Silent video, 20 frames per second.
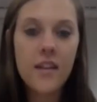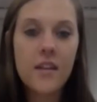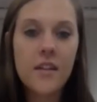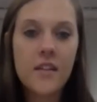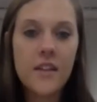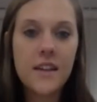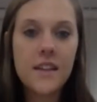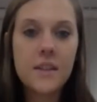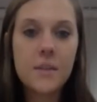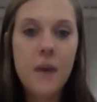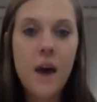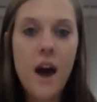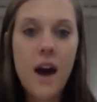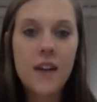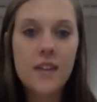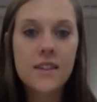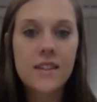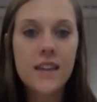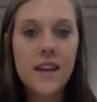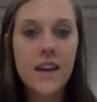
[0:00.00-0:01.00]
These
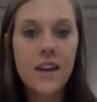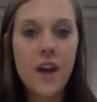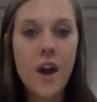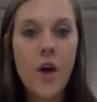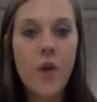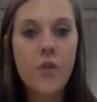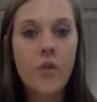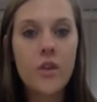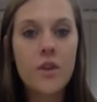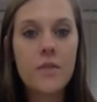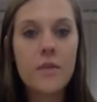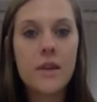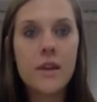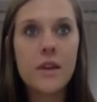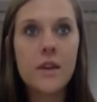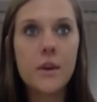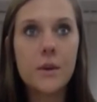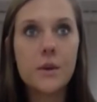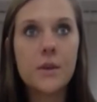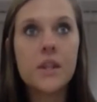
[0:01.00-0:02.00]
pots can not only be
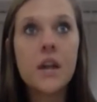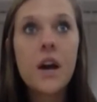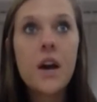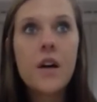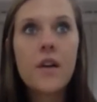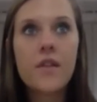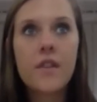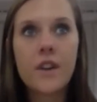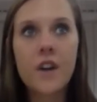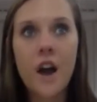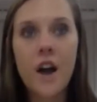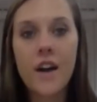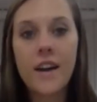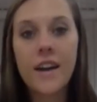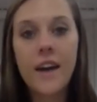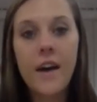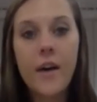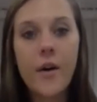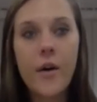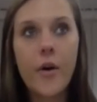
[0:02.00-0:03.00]
used for
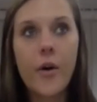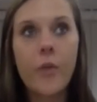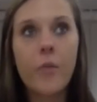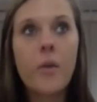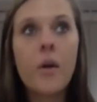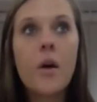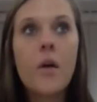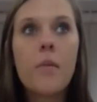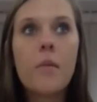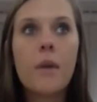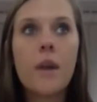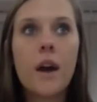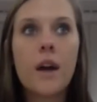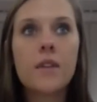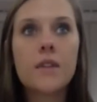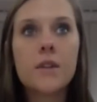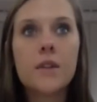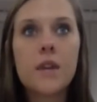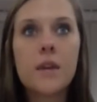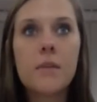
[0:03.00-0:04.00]
gardening at home, but
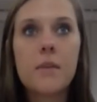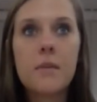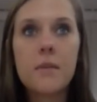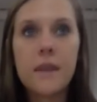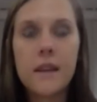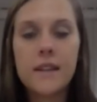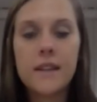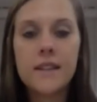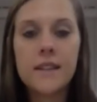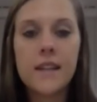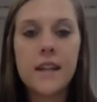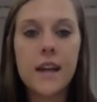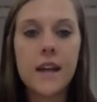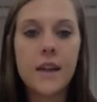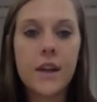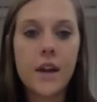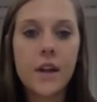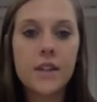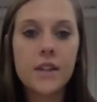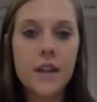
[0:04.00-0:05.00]
also can be planted in
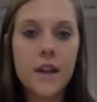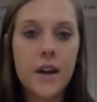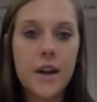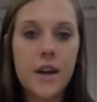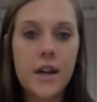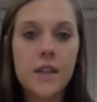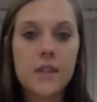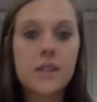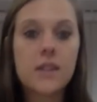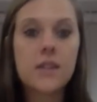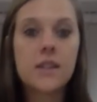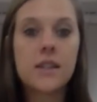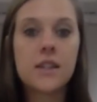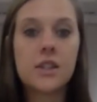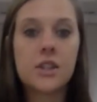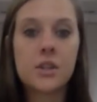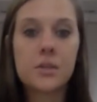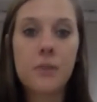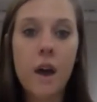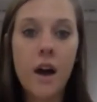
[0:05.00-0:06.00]
large areas such
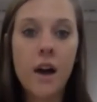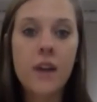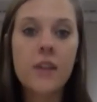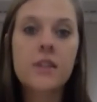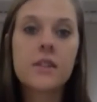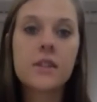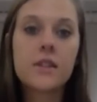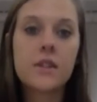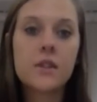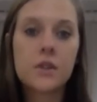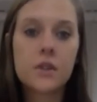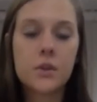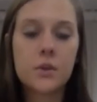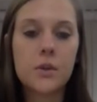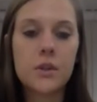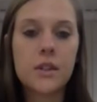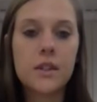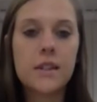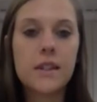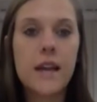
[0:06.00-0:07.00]
as parks,
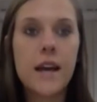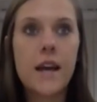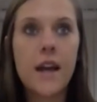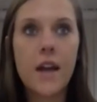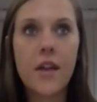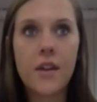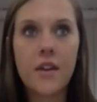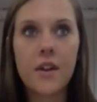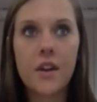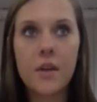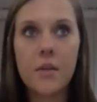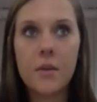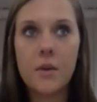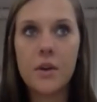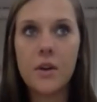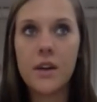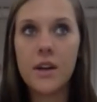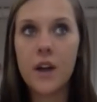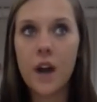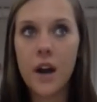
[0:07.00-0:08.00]
schools, and other
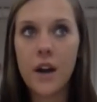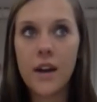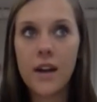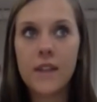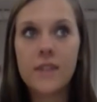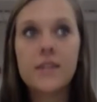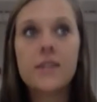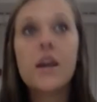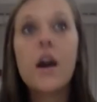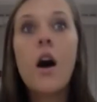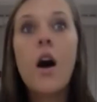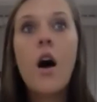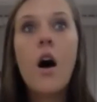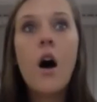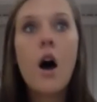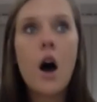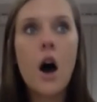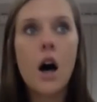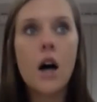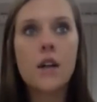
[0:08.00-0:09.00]
community gardens.
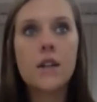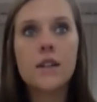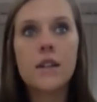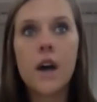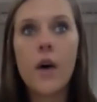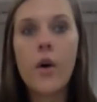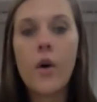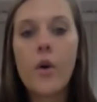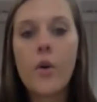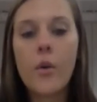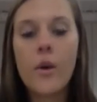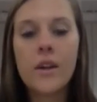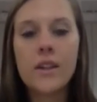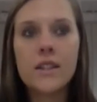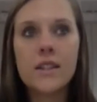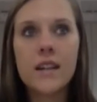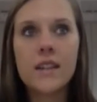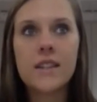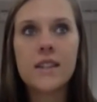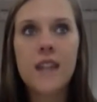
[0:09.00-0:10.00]
Also,
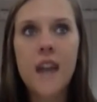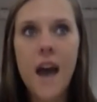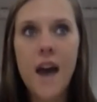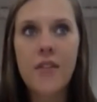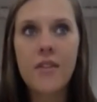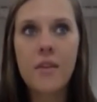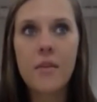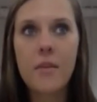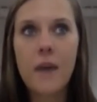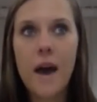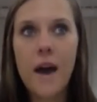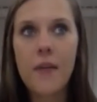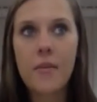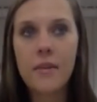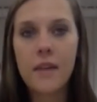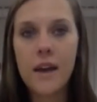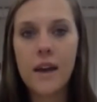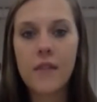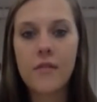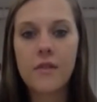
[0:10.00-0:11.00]
one doesn't have to buy a
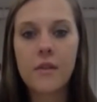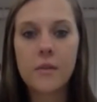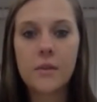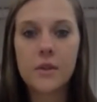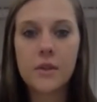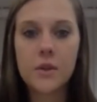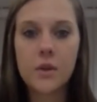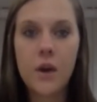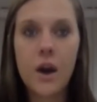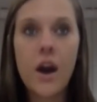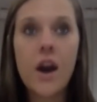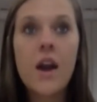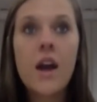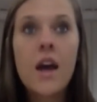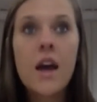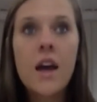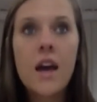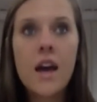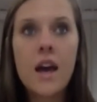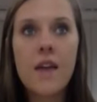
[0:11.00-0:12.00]
plant from a store.
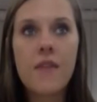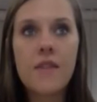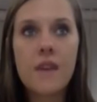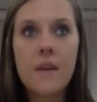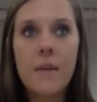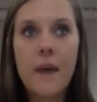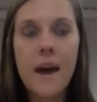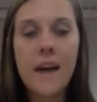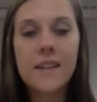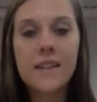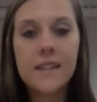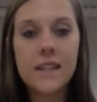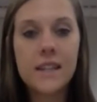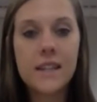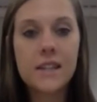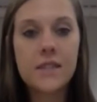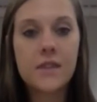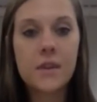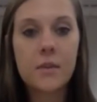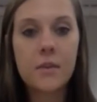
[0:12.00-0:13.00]
If they buy
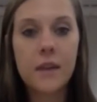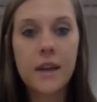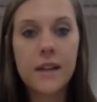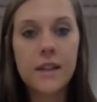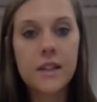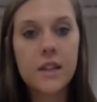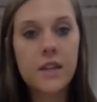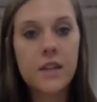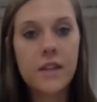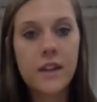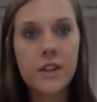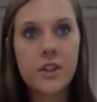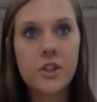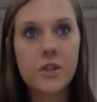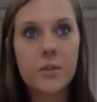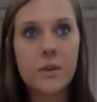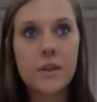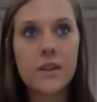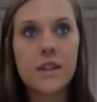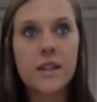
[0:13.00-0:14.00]
seeds for plants or
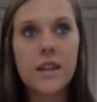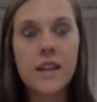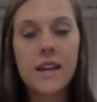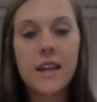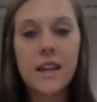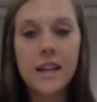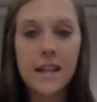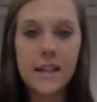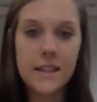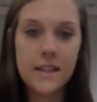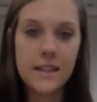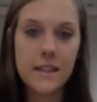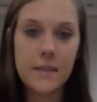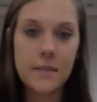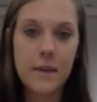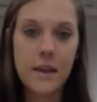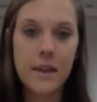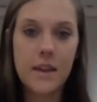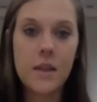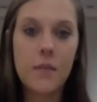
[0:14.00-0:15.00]
vegetables, they can easily
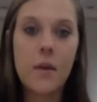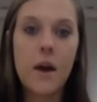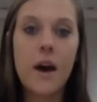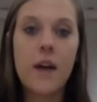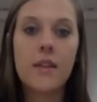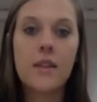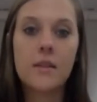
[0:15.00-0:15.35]
make the pot